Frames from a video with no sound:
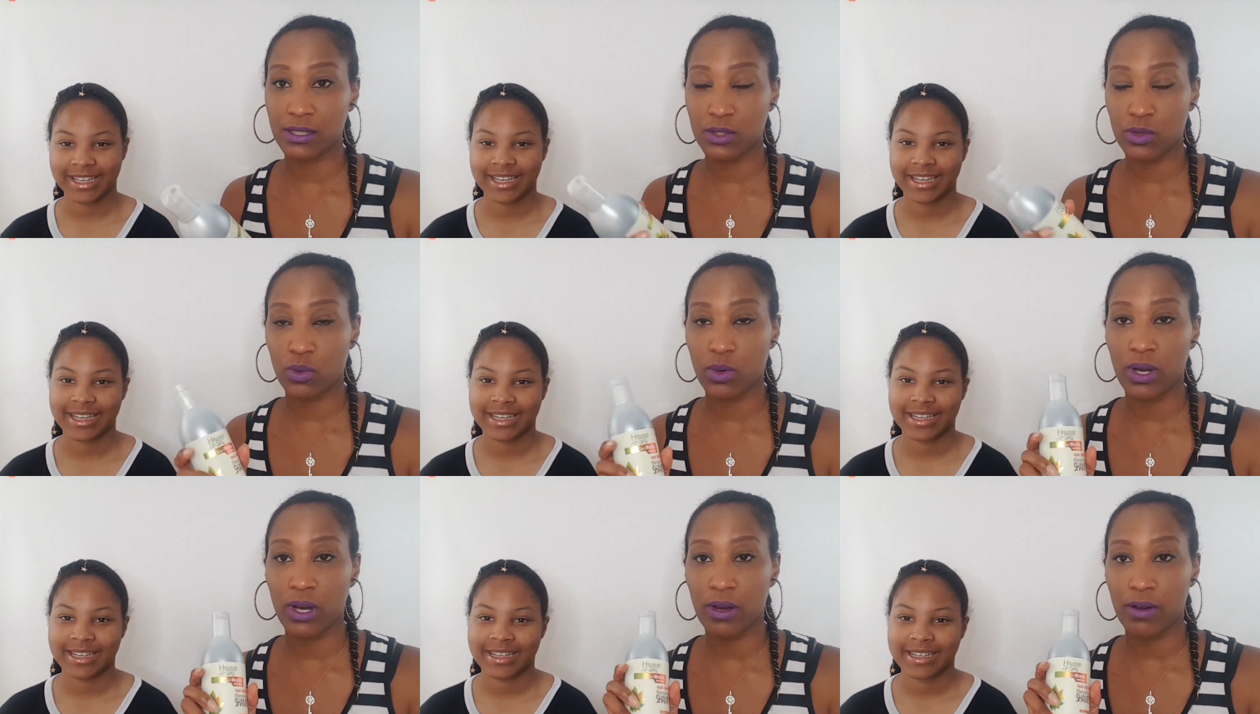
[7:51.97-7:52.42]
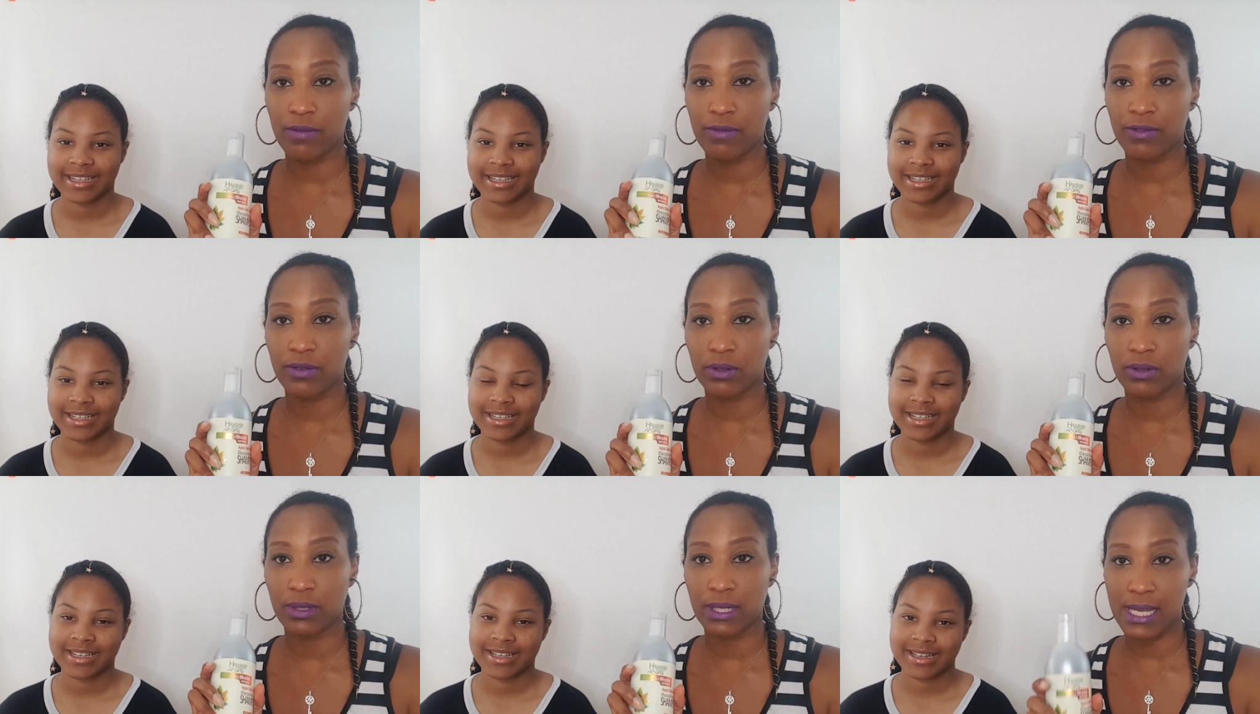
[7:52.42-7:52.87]
Speaker 1: It's 12
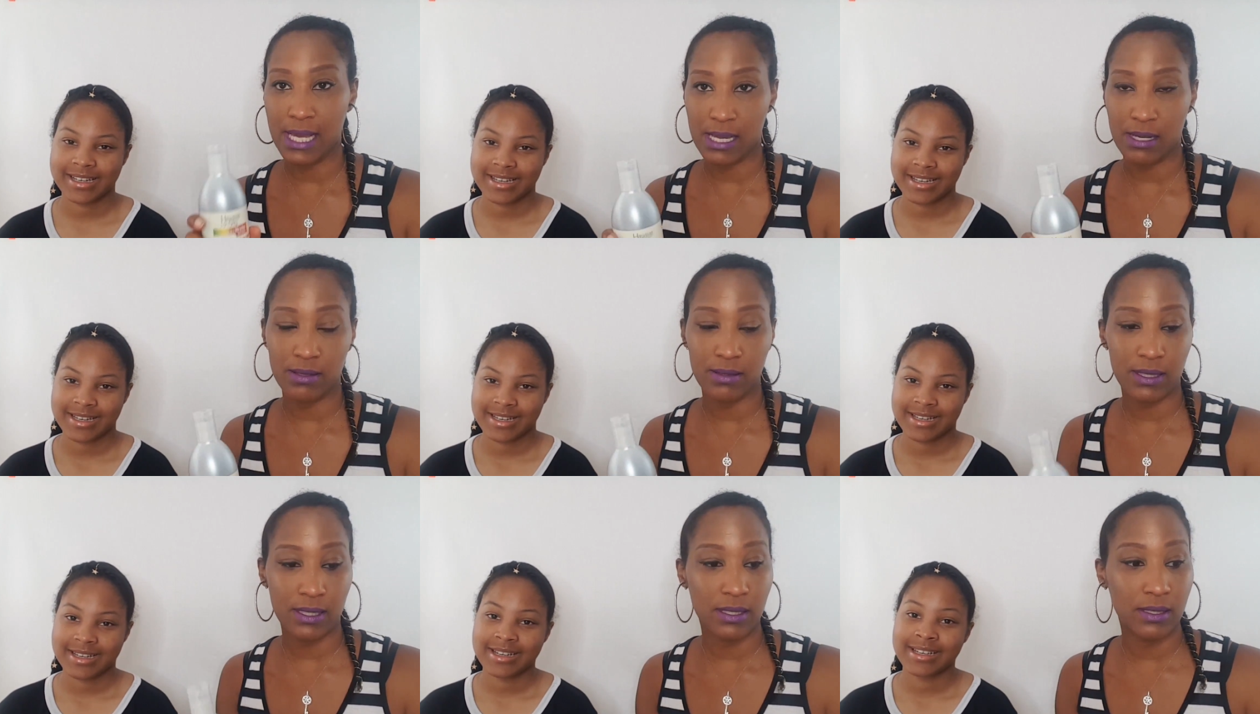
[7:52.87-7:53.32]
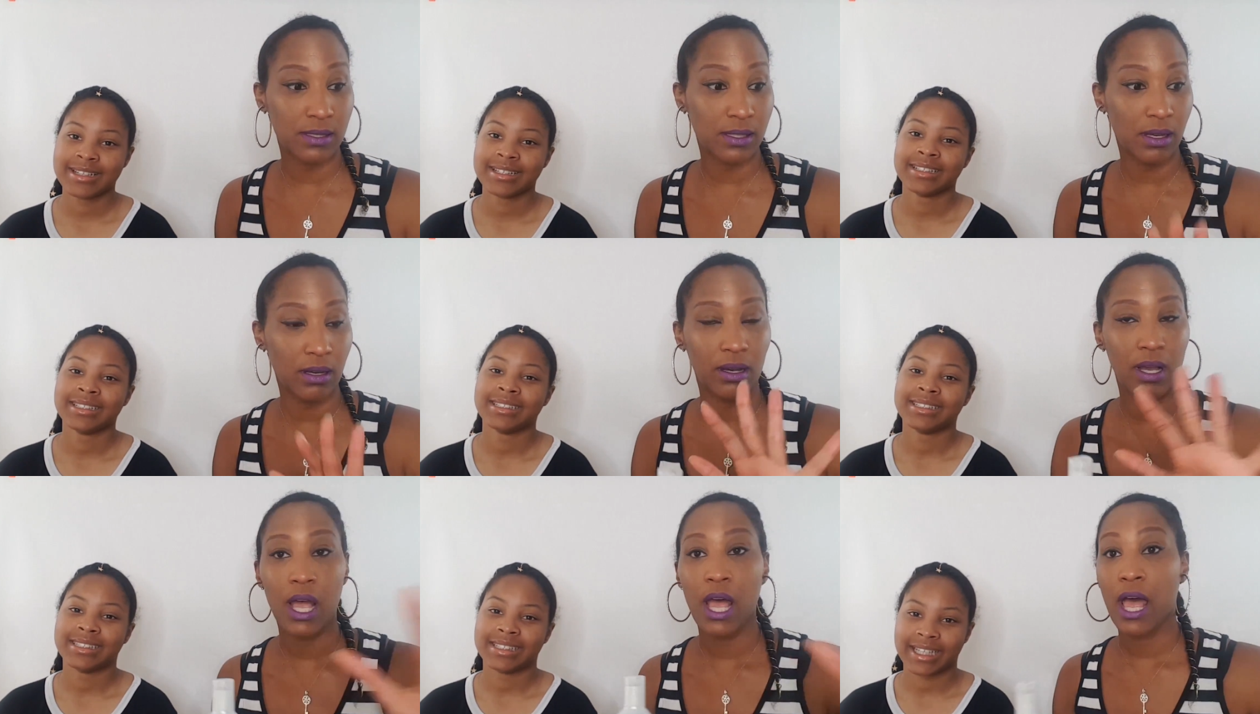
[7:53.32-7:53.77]
fluid ounces.
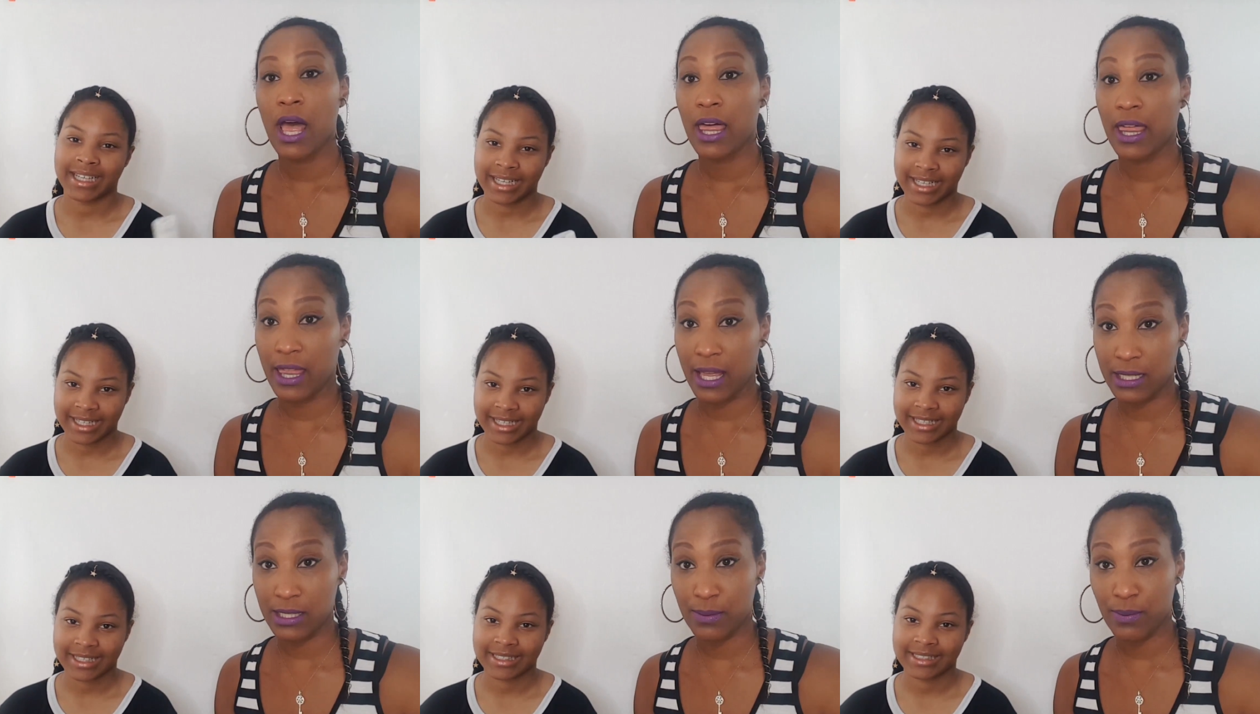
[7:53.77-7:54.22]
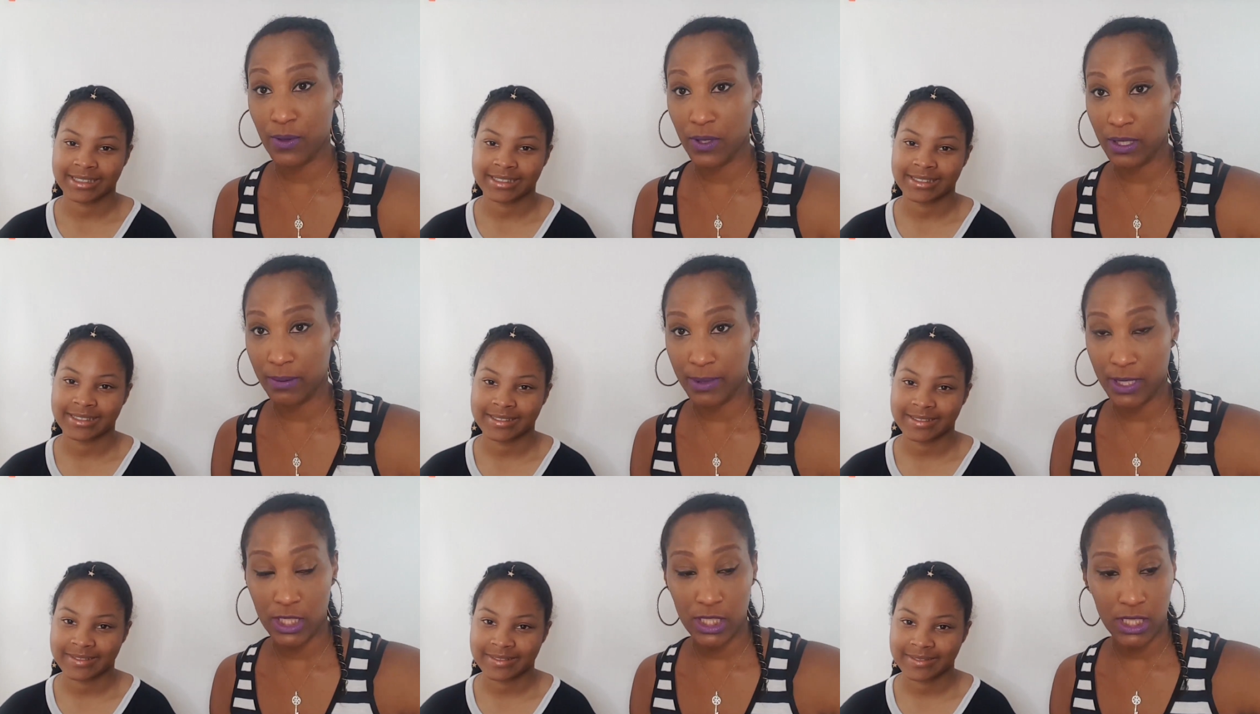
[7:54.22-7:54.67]
So that's pretty
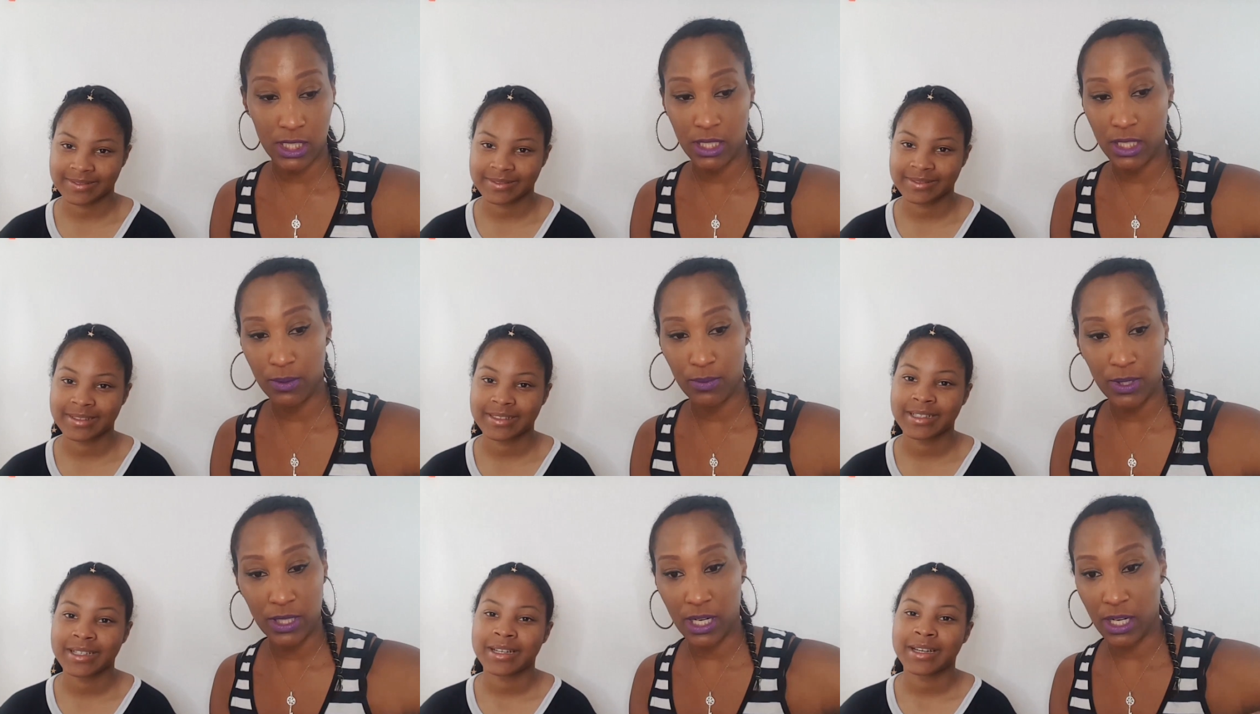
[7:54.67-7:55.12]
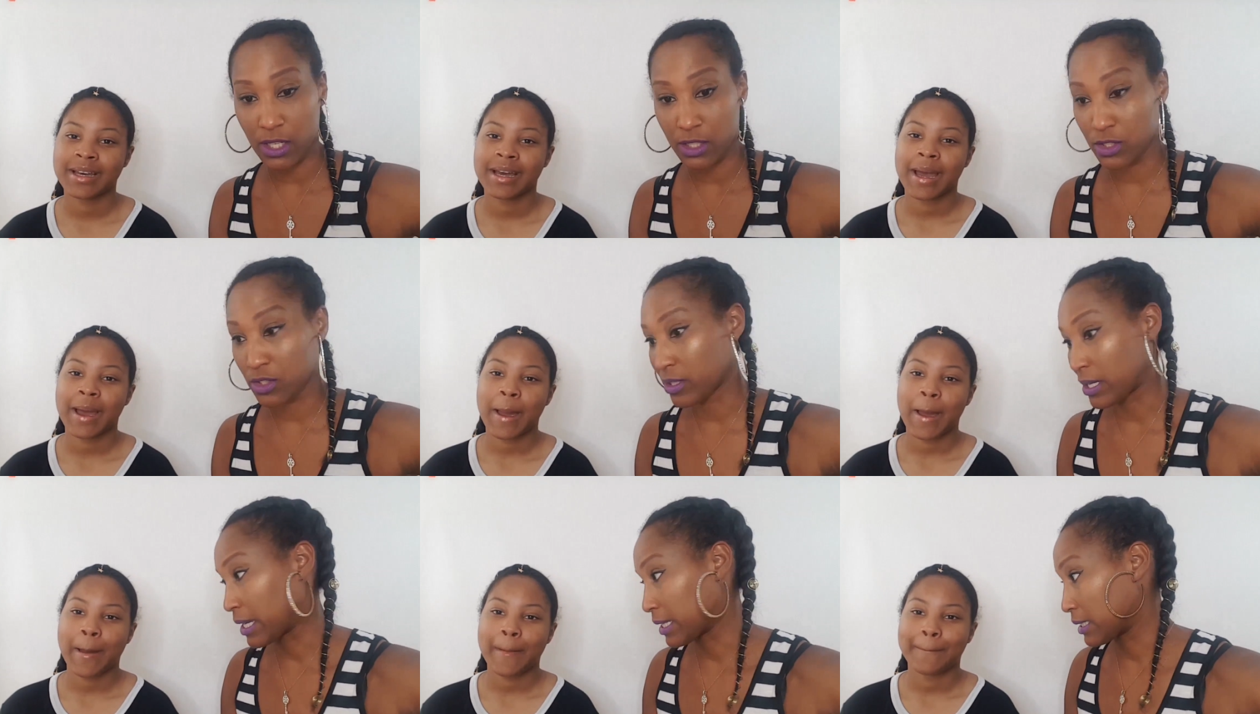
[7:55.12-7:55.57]
much it. We're not going
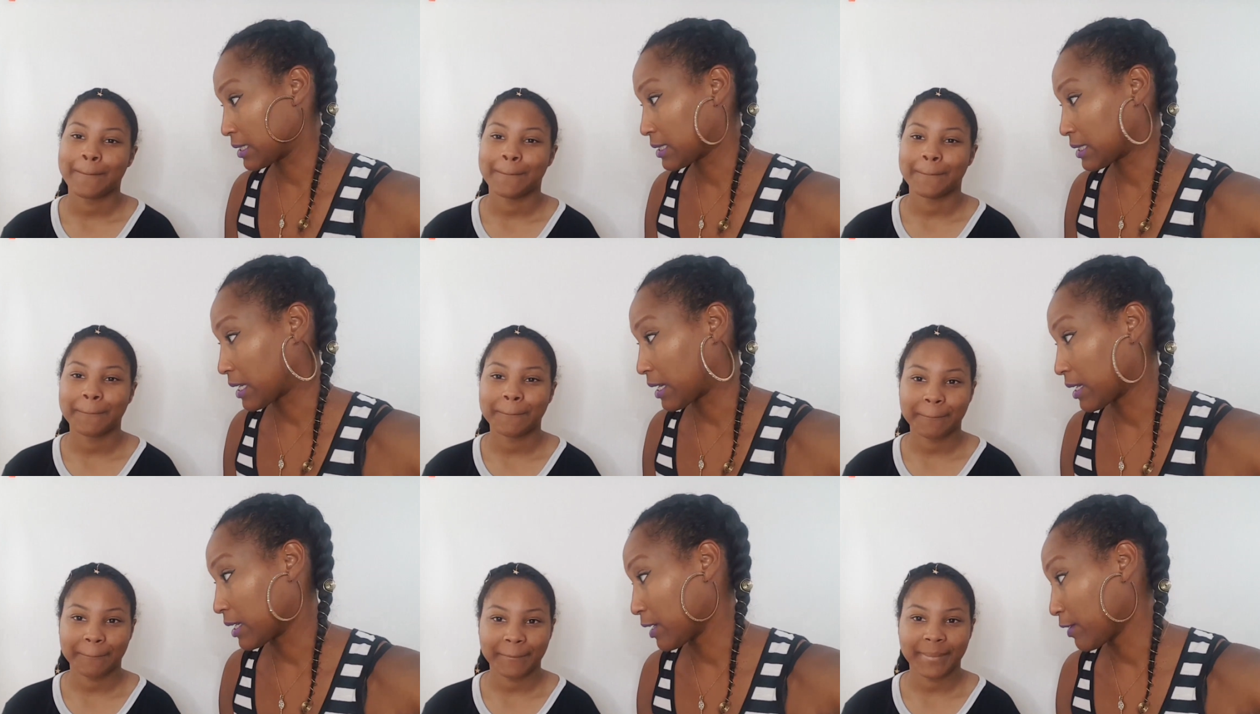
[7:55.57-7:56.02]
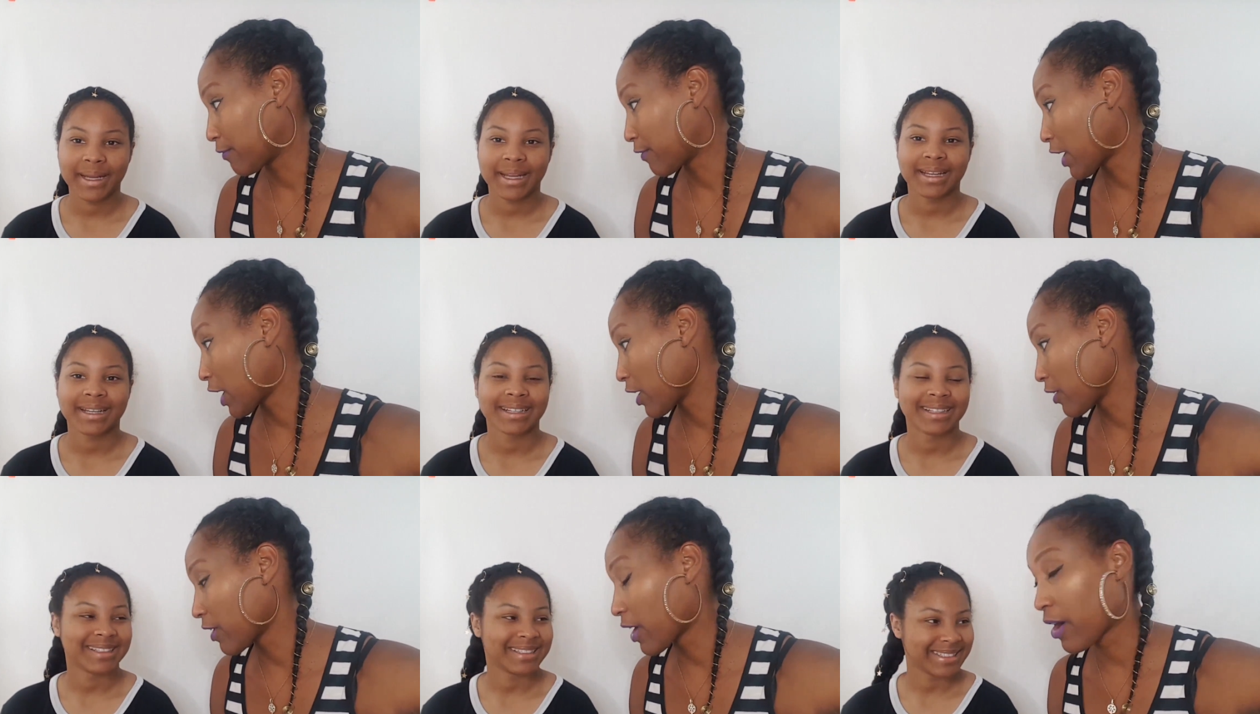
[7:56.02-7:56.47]
to drag this down any further.